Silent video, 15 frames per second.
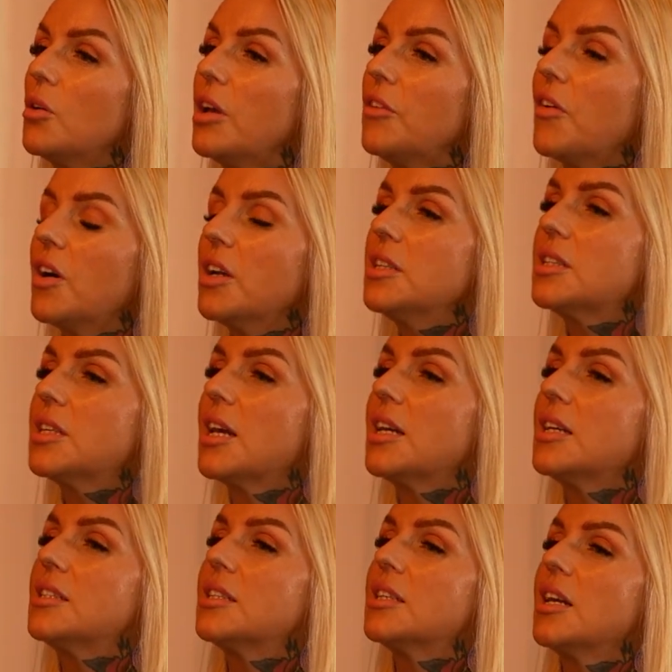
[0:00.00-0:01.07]
So if I
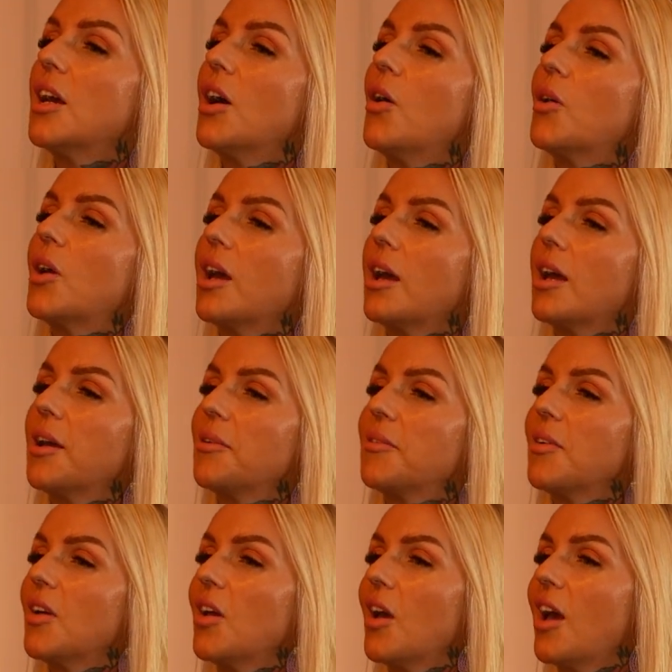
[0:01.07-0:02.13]
said, okay,
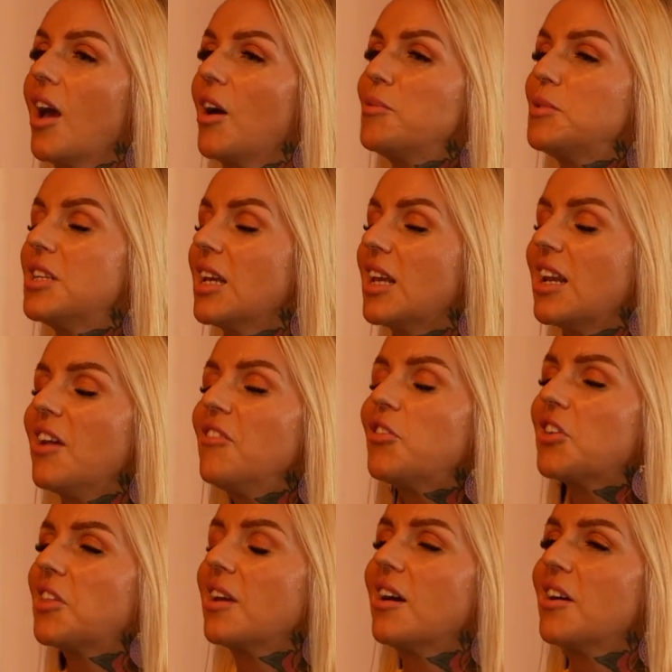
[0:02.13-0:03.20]
I'm taking
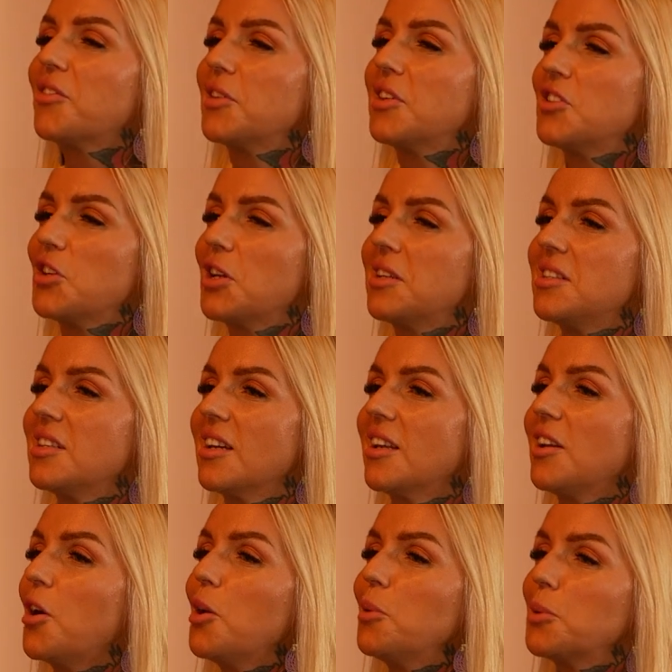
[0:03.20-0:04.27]
everything off the agenda,
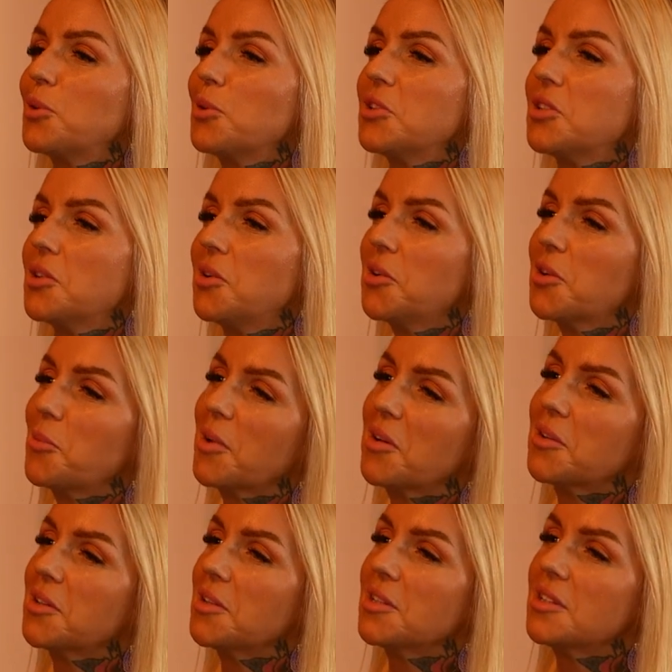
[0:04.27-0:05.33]
and all we're going to talk
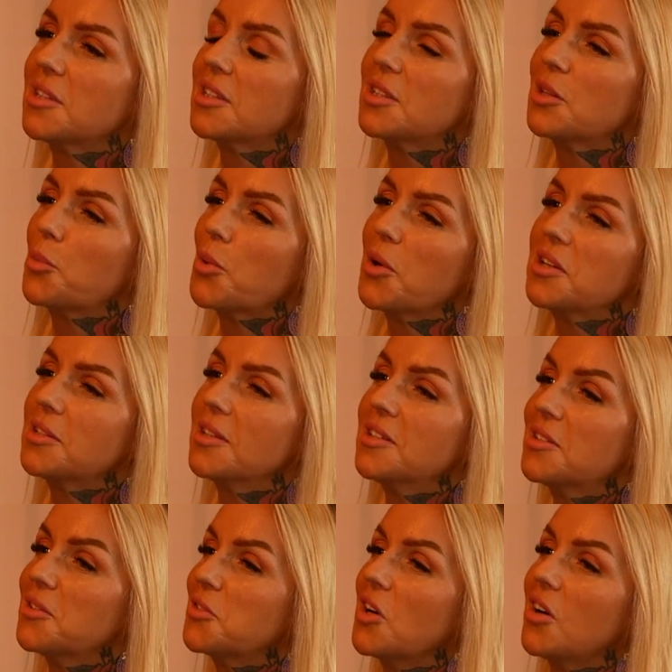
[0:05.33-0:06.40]
about is the
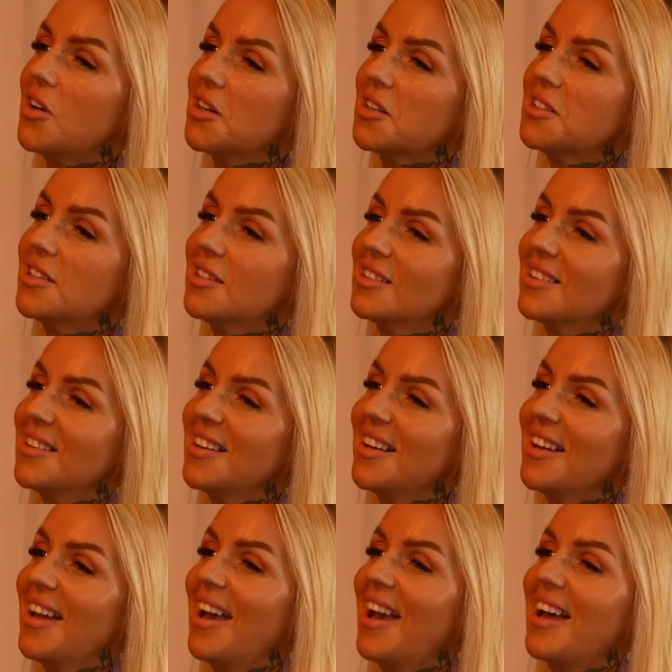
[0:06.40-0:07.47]
presence of God
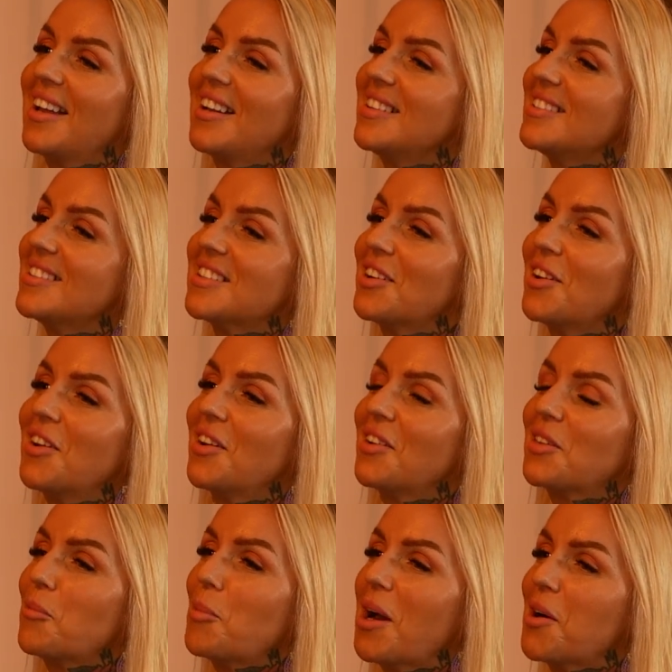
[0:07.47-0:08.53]
and
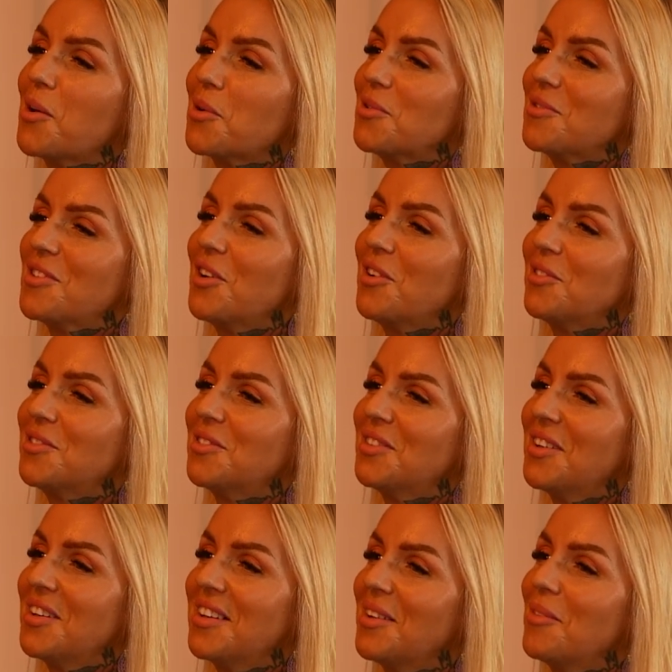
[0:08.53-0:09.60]
the power of
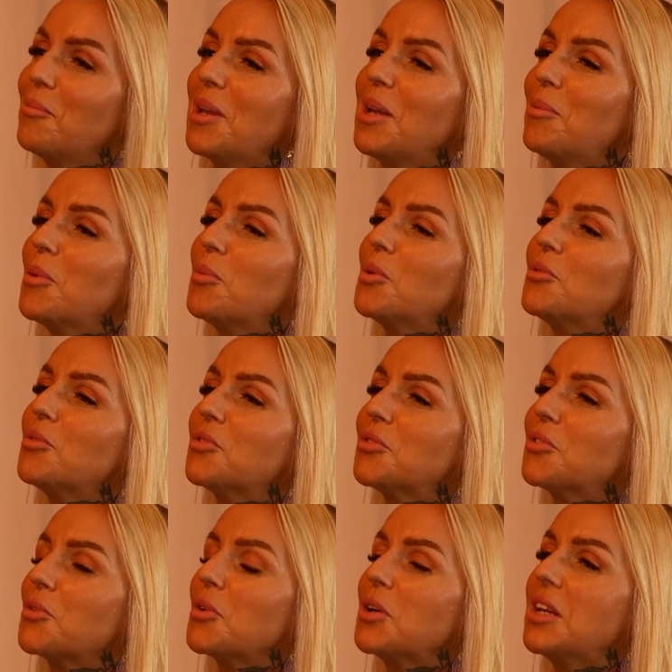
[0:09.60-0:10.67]
love, people would
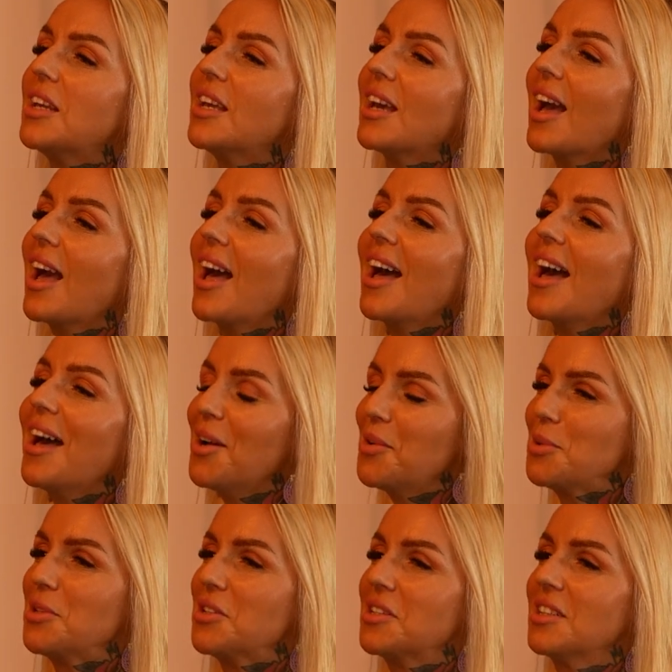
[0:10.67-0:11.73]
freak
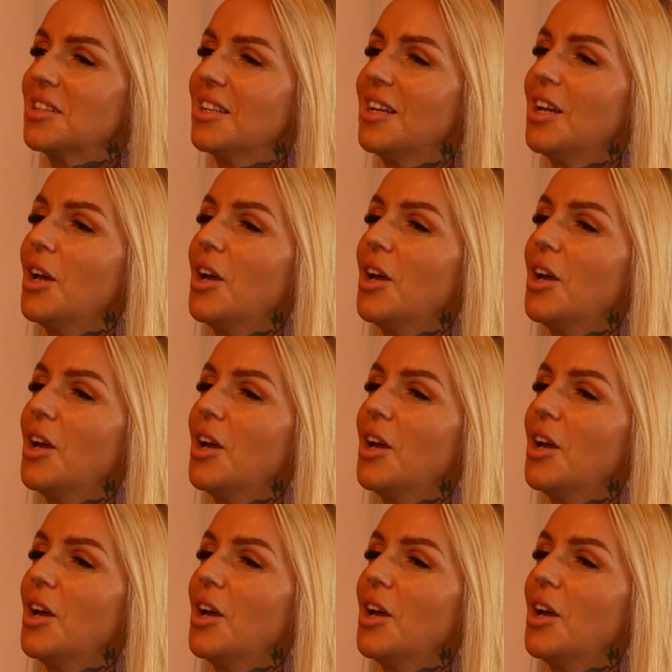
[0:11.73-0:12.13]
out.